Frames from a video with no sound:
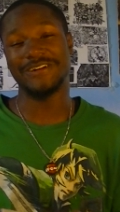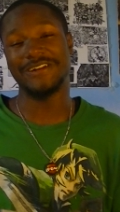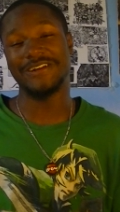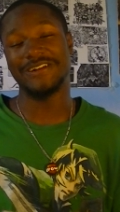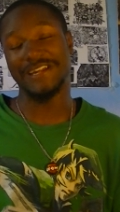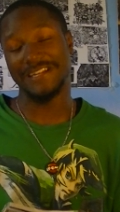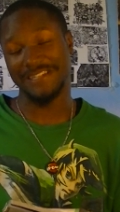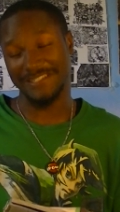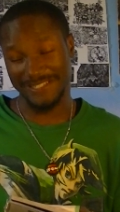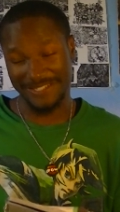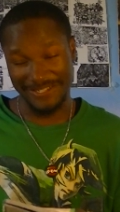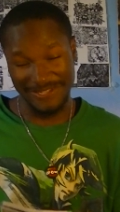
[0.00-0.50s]
now
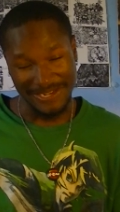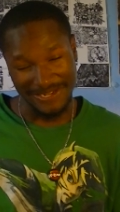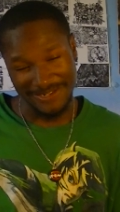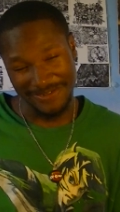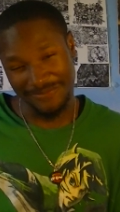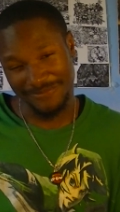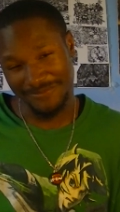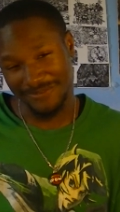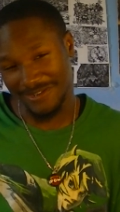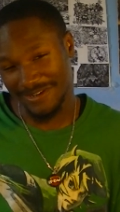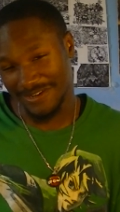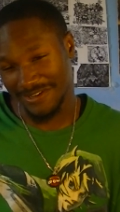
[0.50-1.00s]
that I still have to
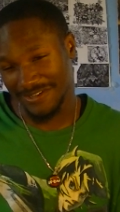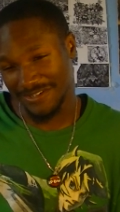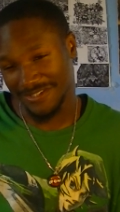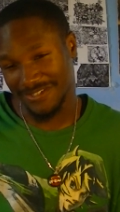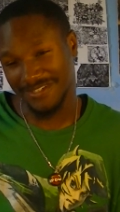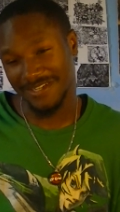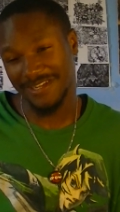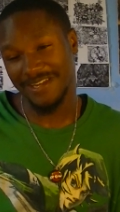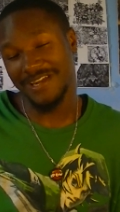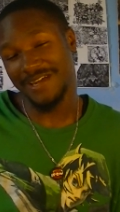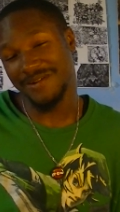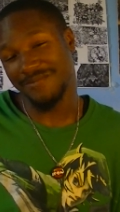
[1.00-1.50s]

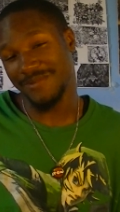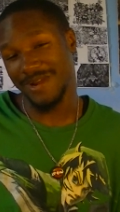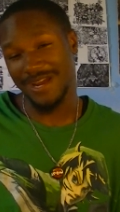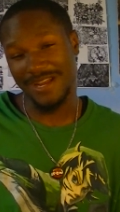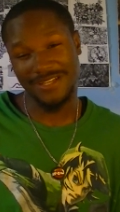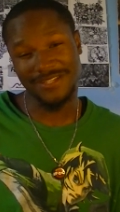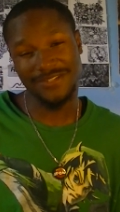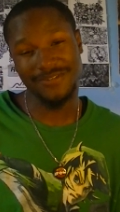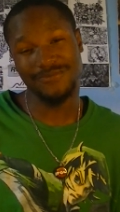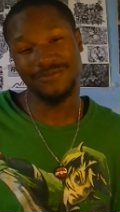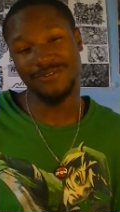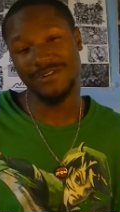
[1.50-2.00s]
finish.
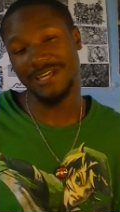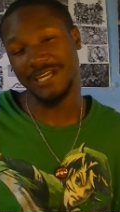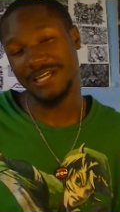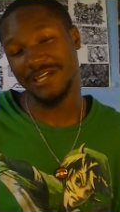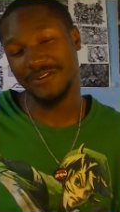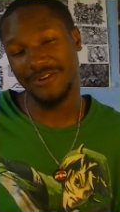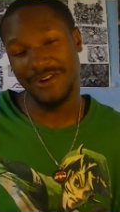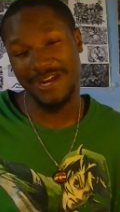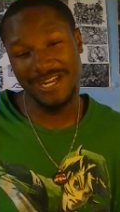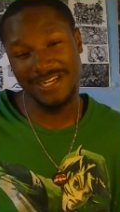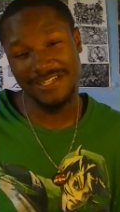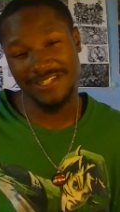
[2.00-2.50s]
Mass Effect,
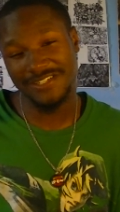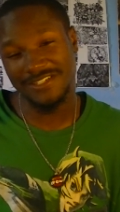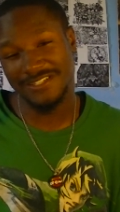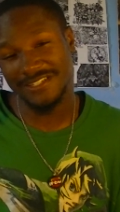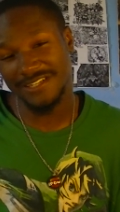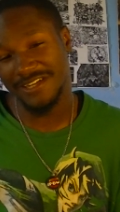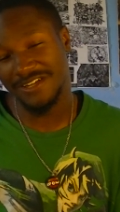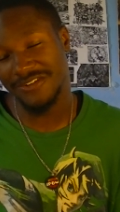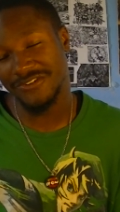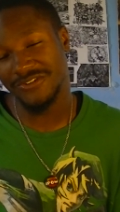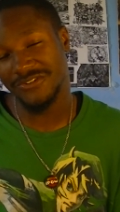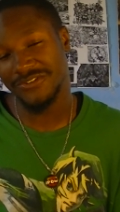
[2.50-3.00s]
Crash the
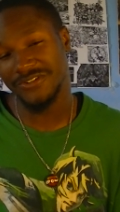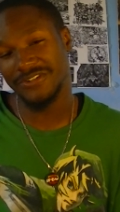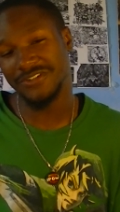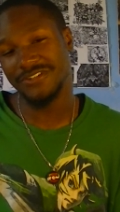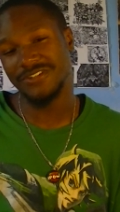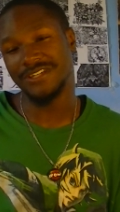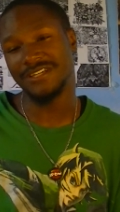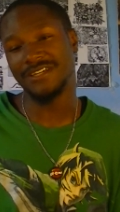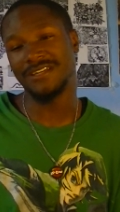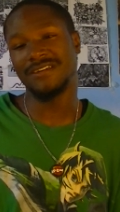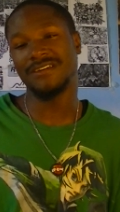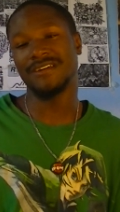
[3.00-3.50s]
Same
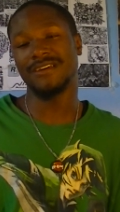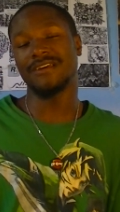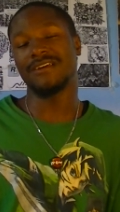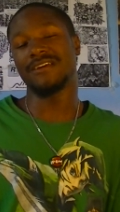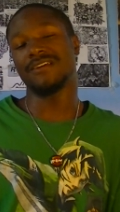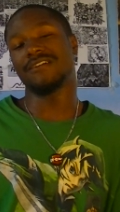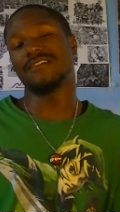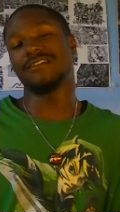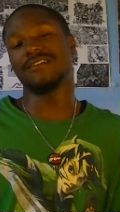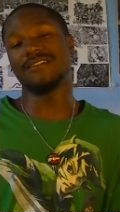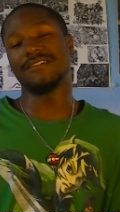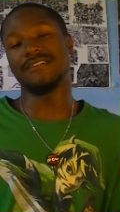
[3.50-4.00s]
Trilogy,
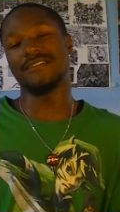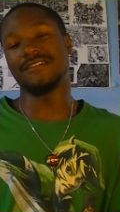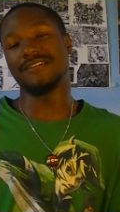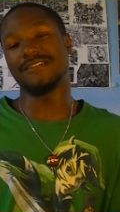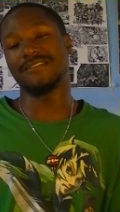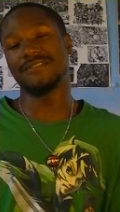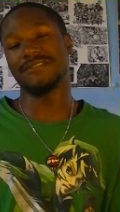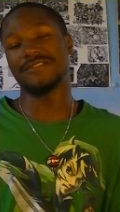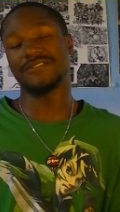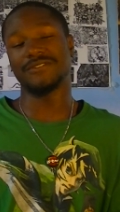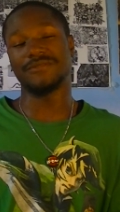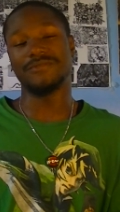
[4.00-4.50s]

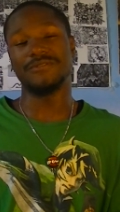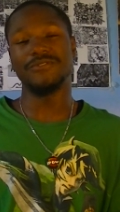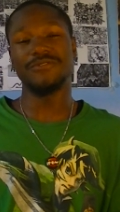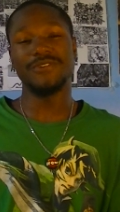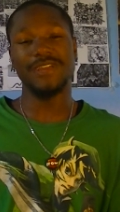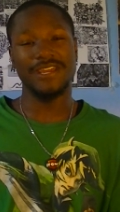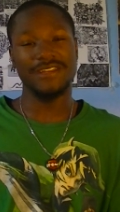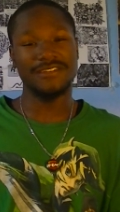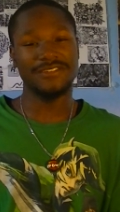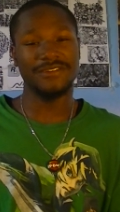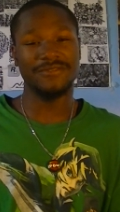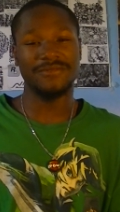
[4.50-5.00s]
uh, some new
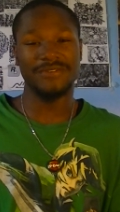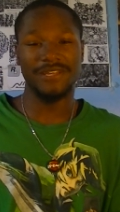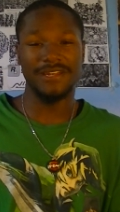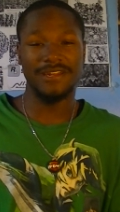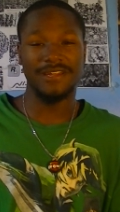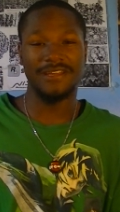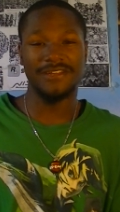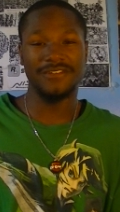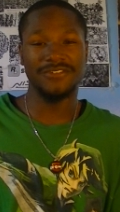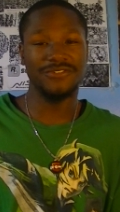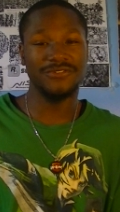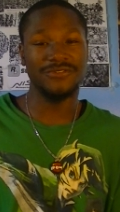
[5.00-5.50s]
games I'm
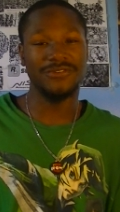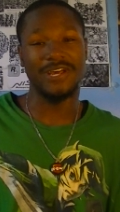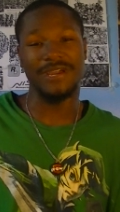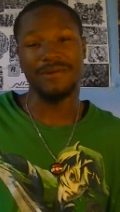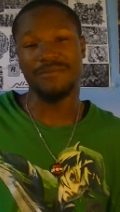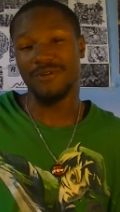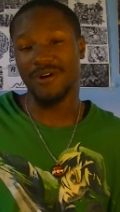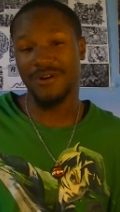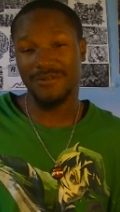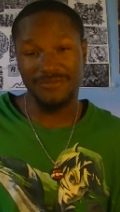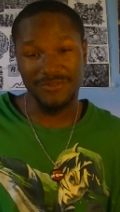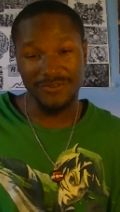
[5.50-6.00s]
getting into like
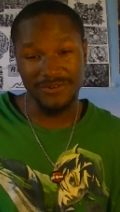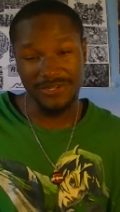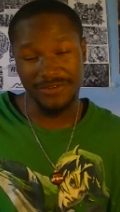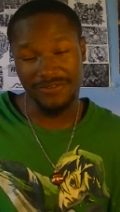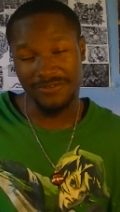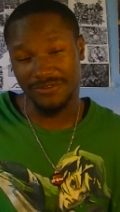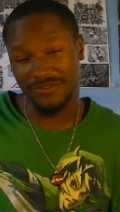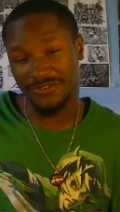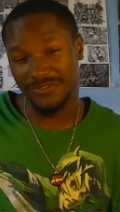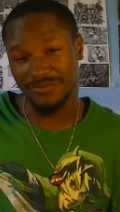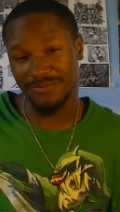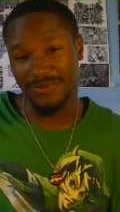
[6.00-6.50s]
Marvel
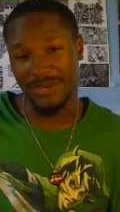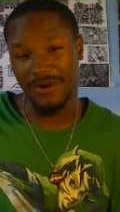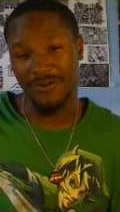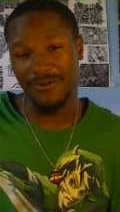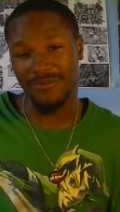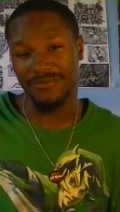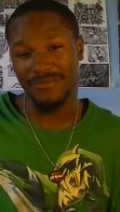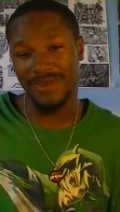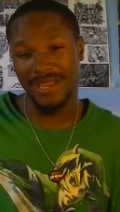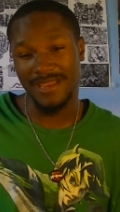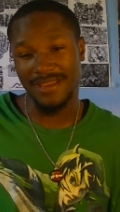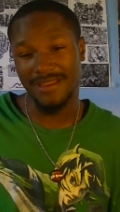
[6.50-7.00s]
Heroes,
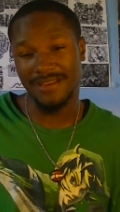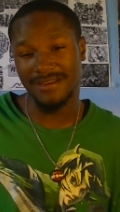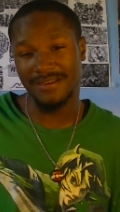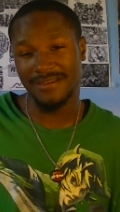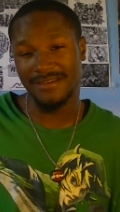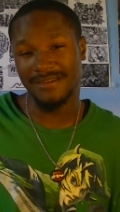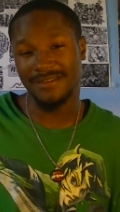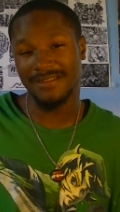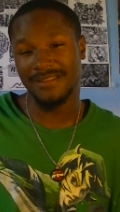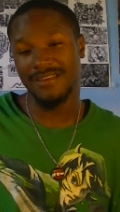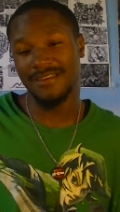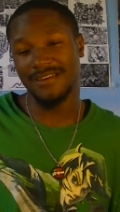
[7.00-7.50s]

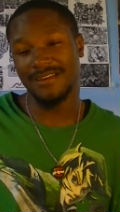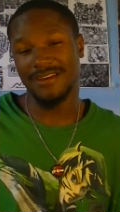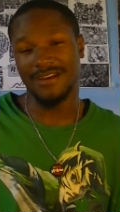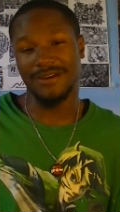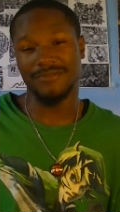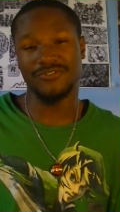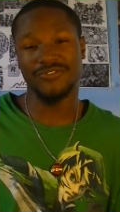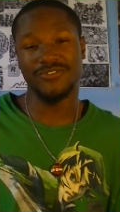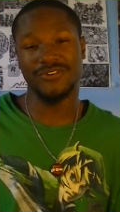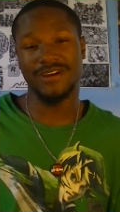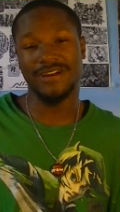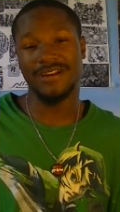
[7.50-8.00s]
Omega.
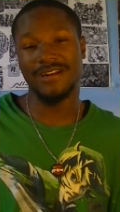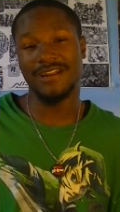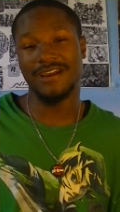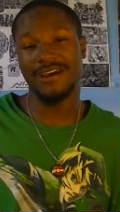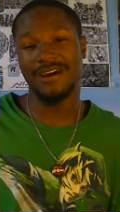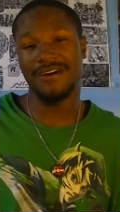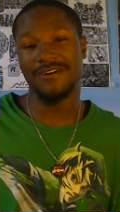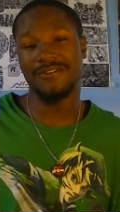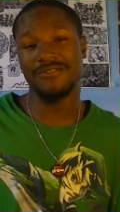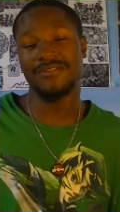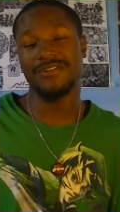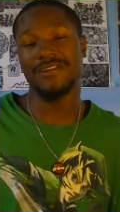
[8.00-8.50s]
I'm trying
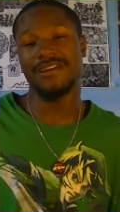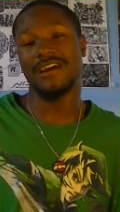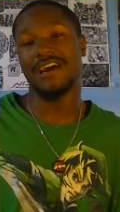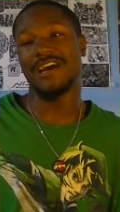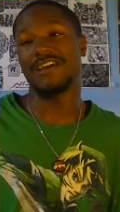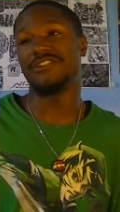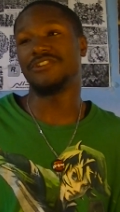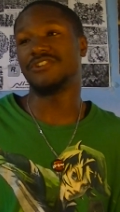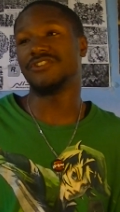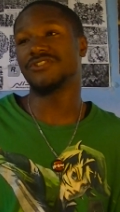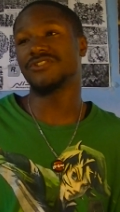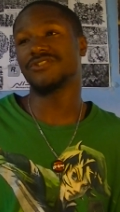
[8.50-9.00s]
out. I
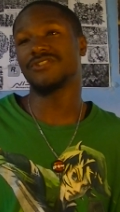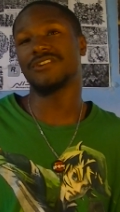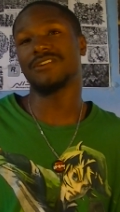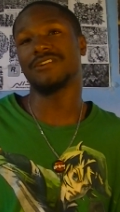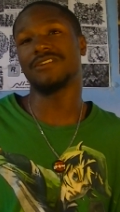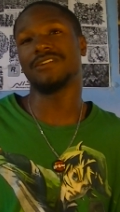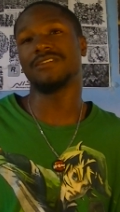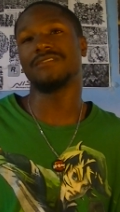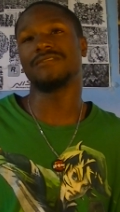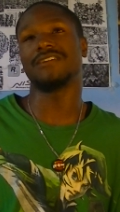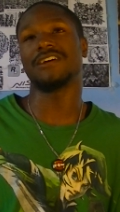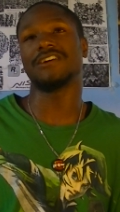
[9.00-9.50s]
just
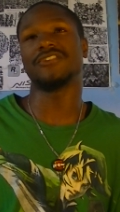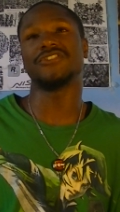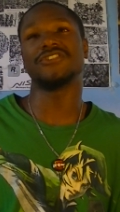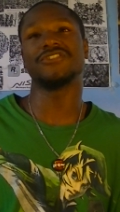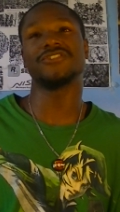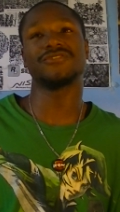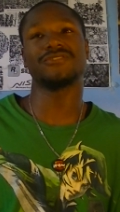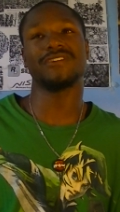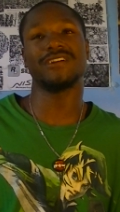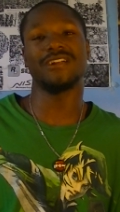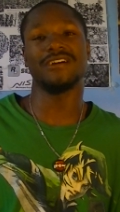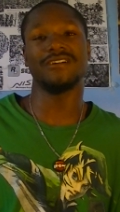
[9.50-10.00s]
started. I
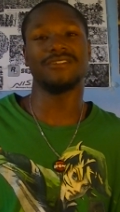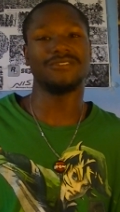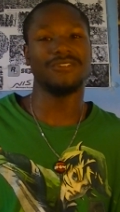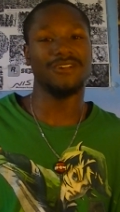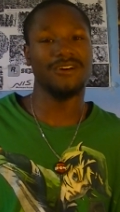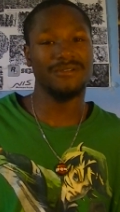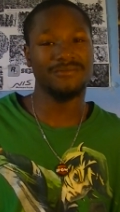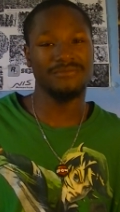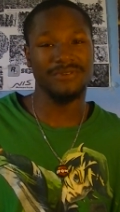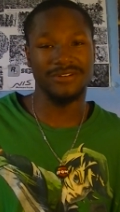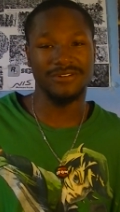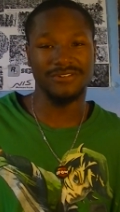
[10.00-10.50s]
just tried out
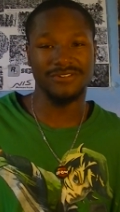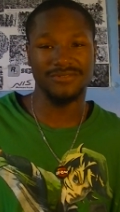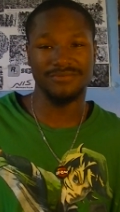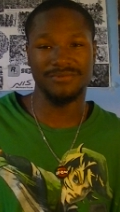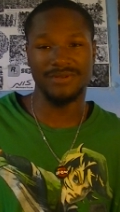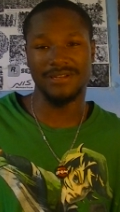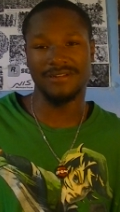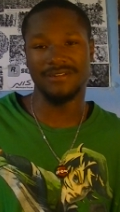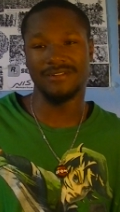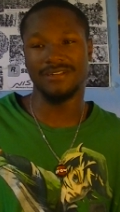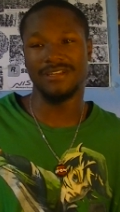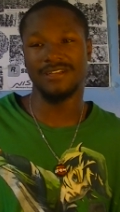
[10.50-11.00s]
Lawbreakers
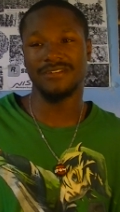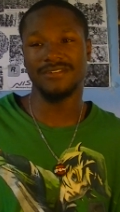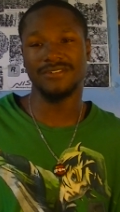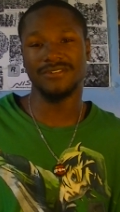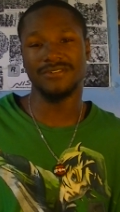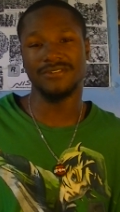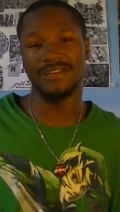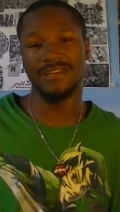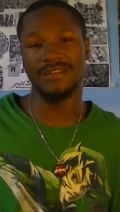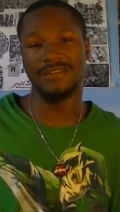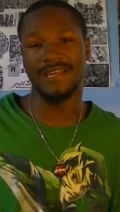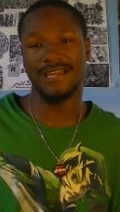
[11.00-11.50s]
beta
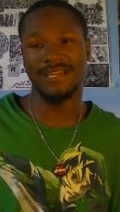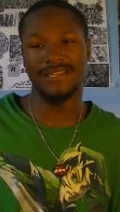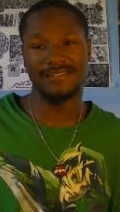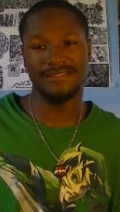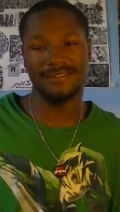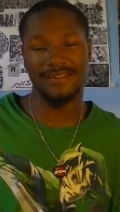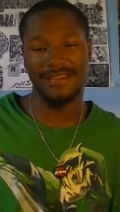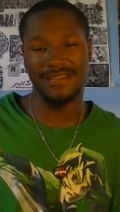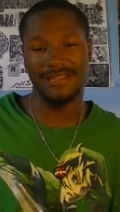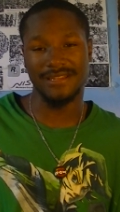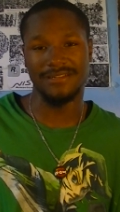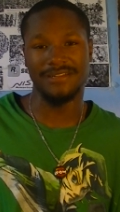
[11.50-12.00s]
yesterday, last
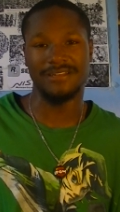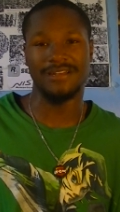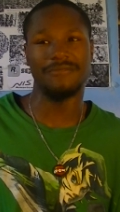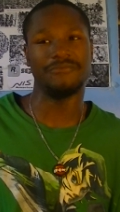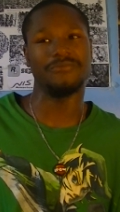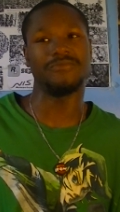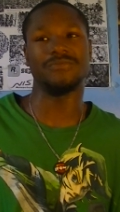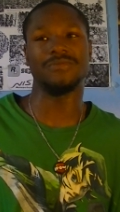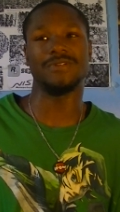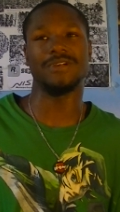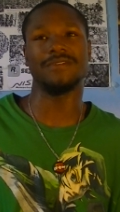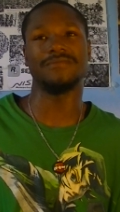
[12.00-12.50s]
night. I'm,
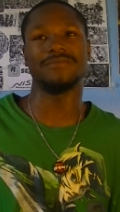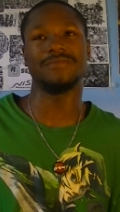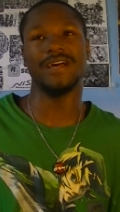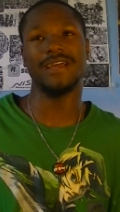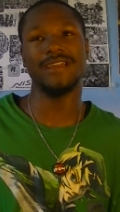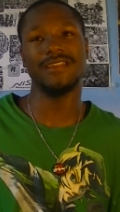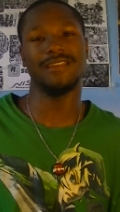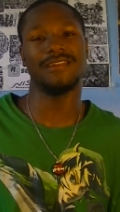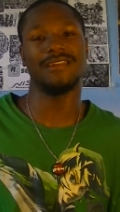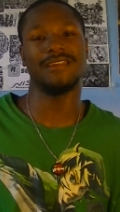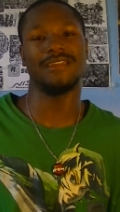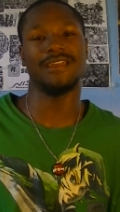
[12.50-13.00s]
I'm
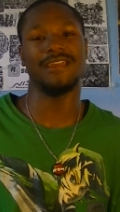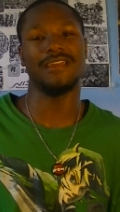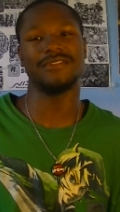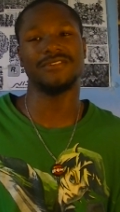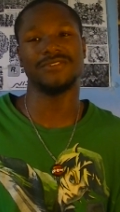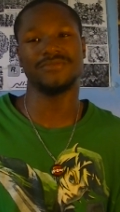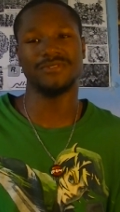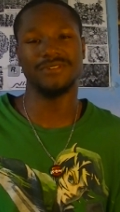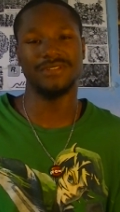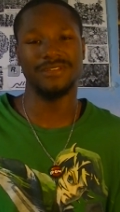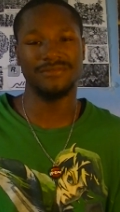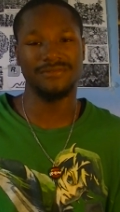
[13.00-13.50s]
liking the game.
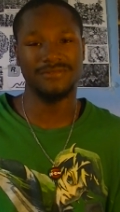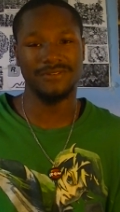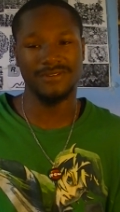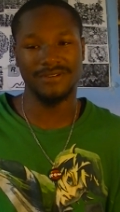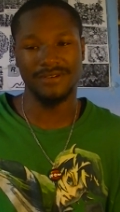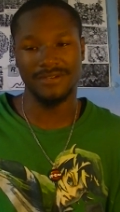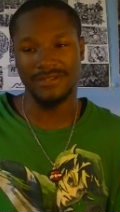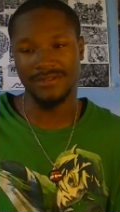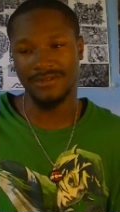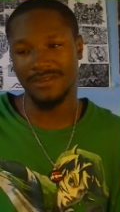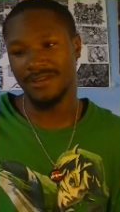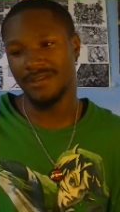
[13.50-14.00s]
It's really fun.